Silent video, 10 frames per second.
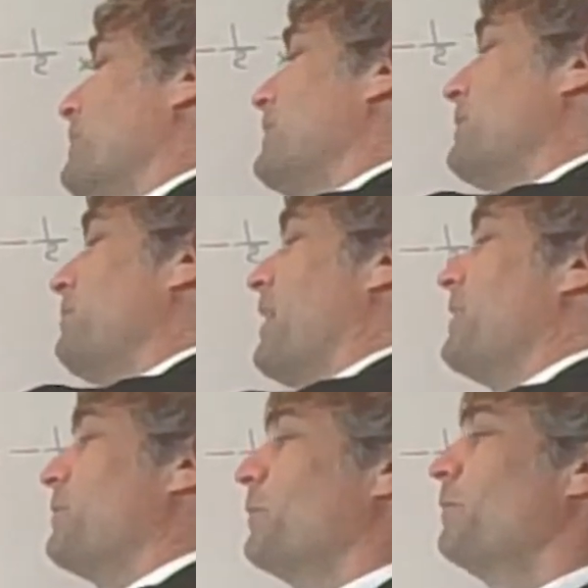This is fine.
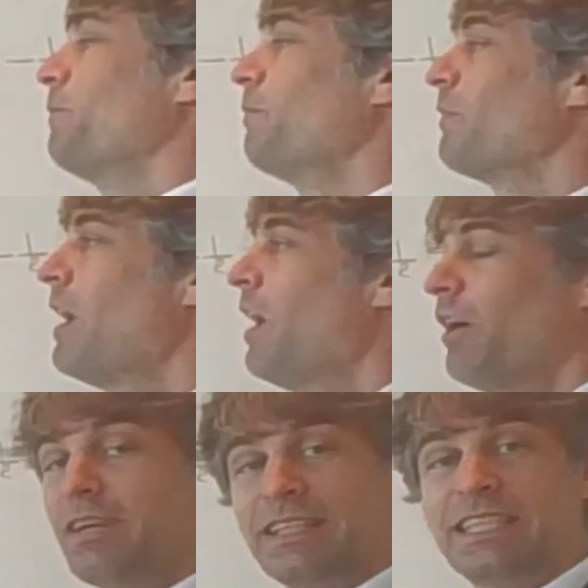All
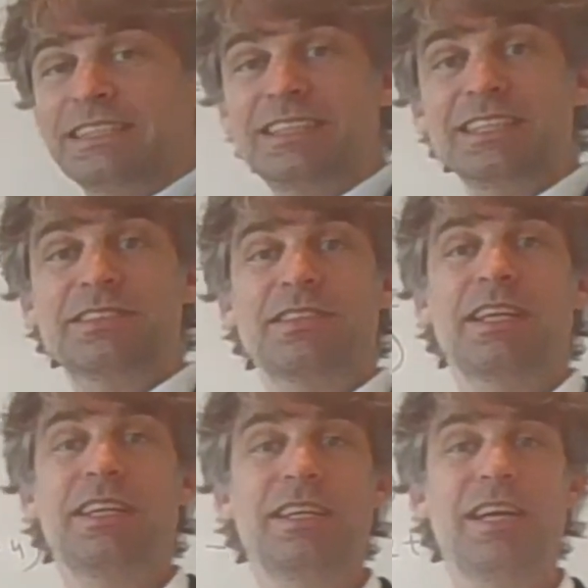right, that's it.
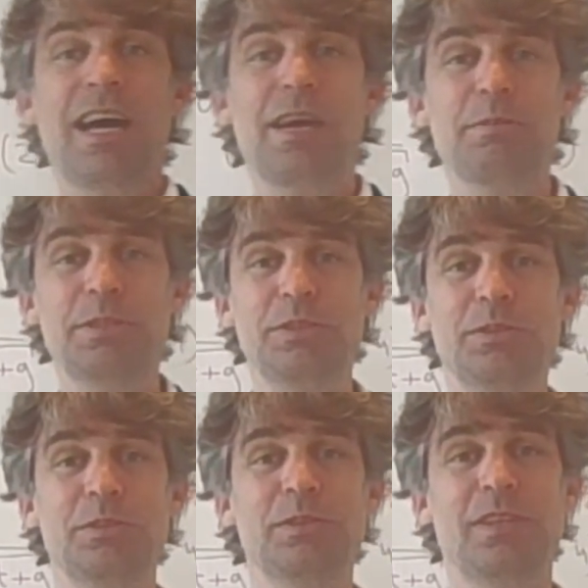I wish
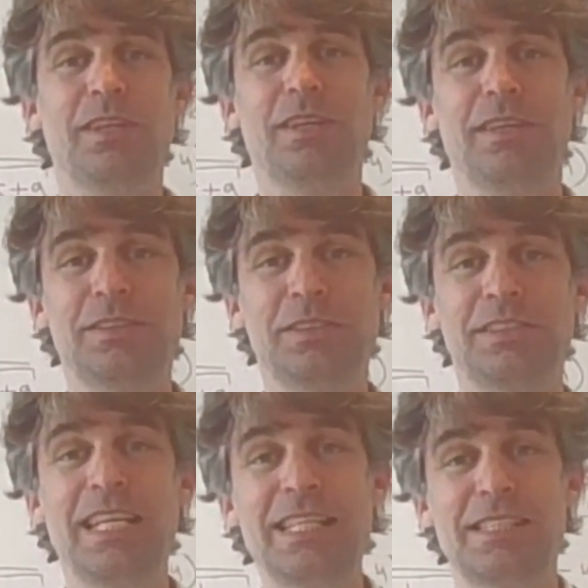you
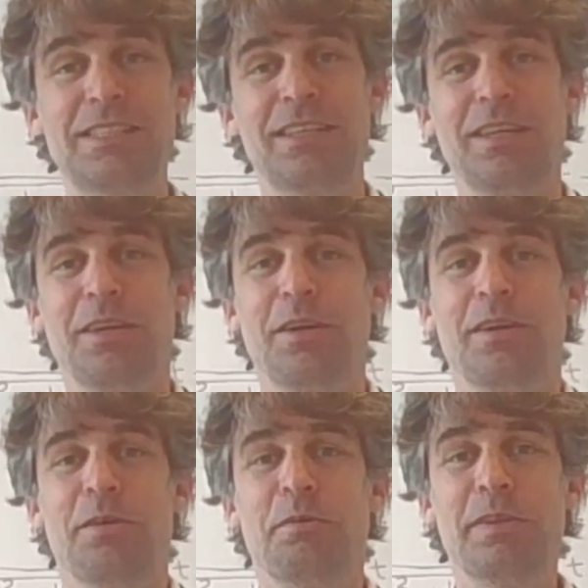success
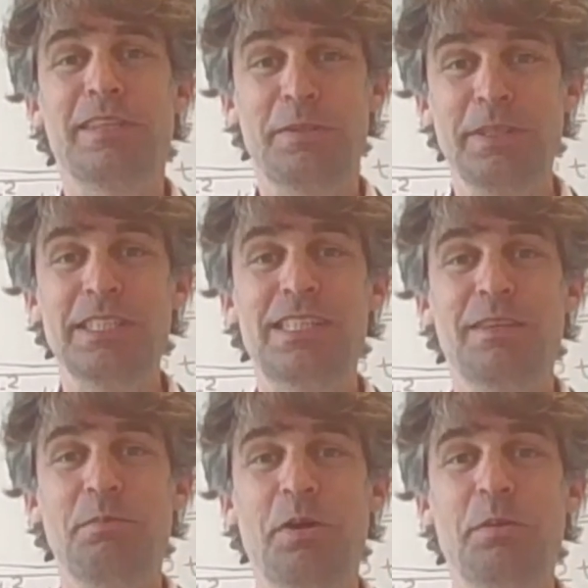with the quiz in
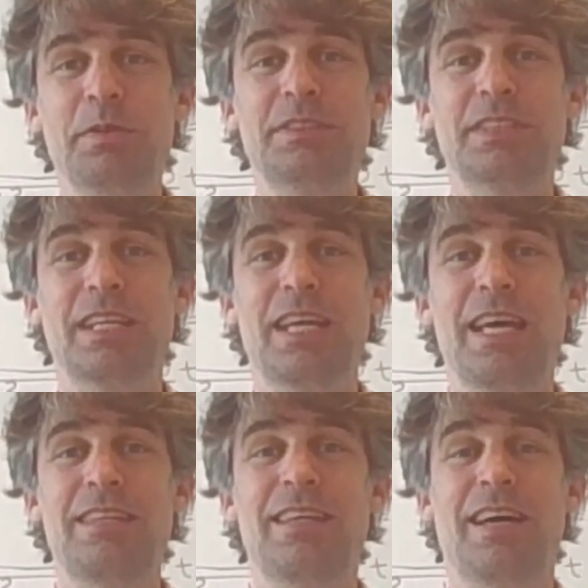a moment,
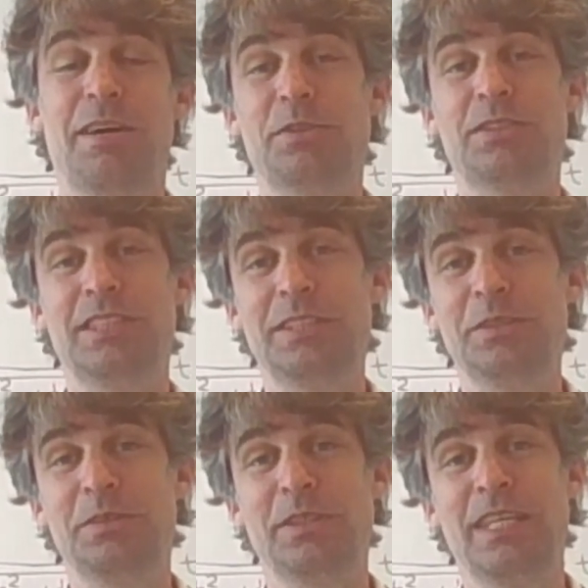and I'll see
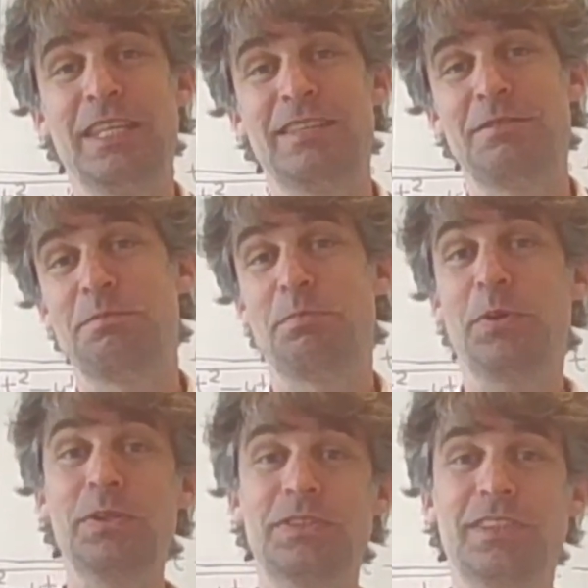you in
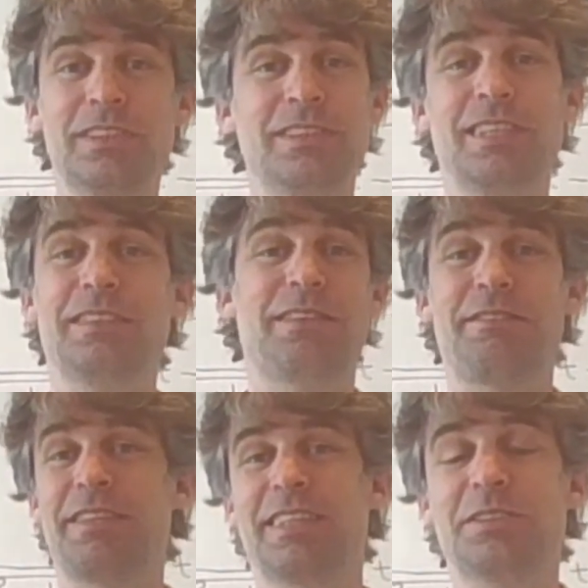person if
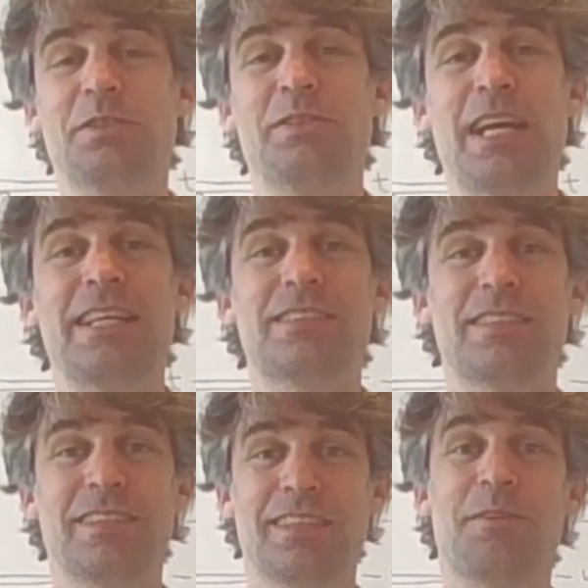everything is all right
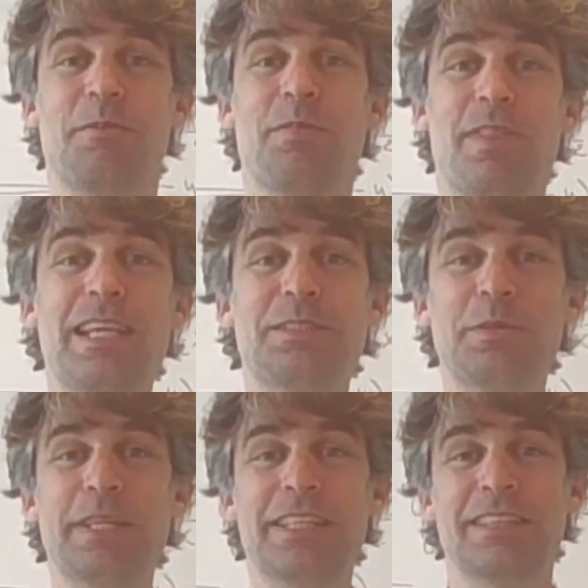next
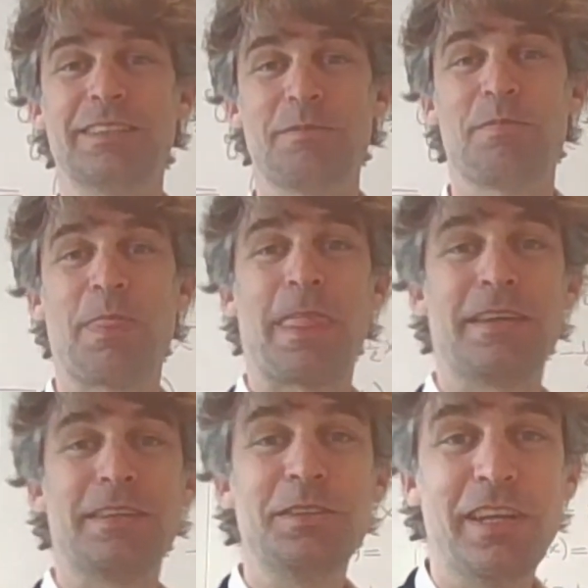week.
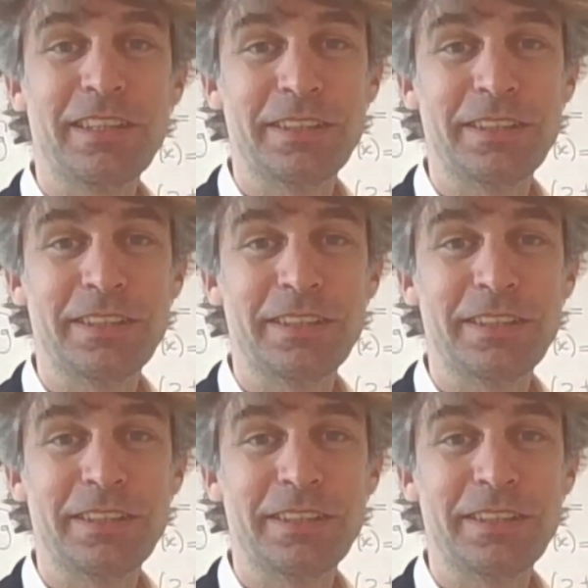Good luck.